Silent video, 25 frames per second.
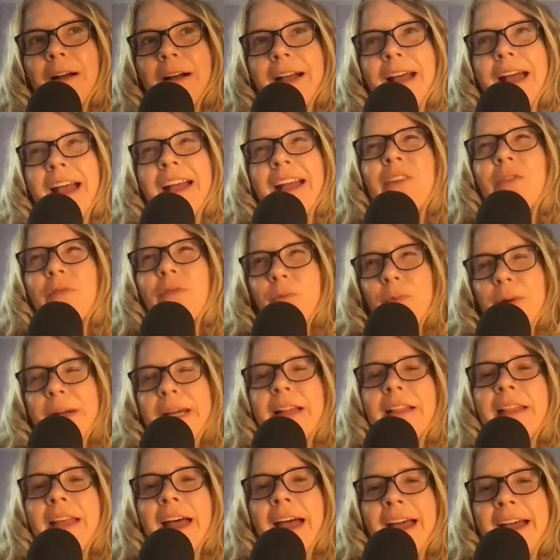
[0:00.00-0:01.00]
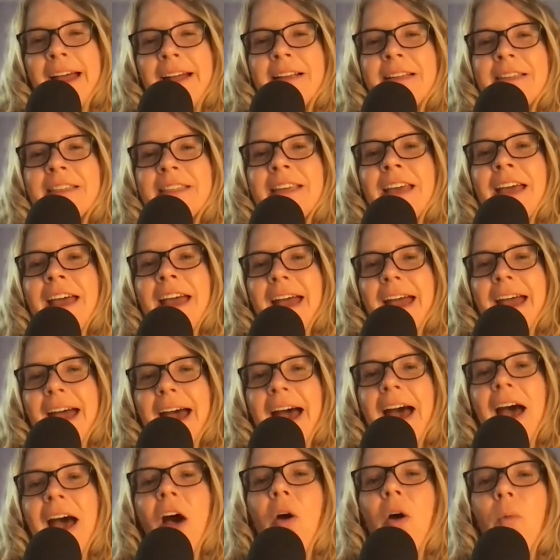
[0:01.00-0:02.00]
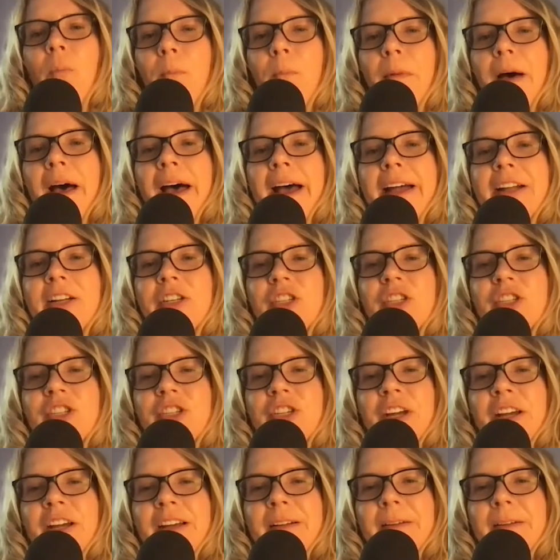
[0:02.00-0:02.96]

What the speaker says: kind of realize how much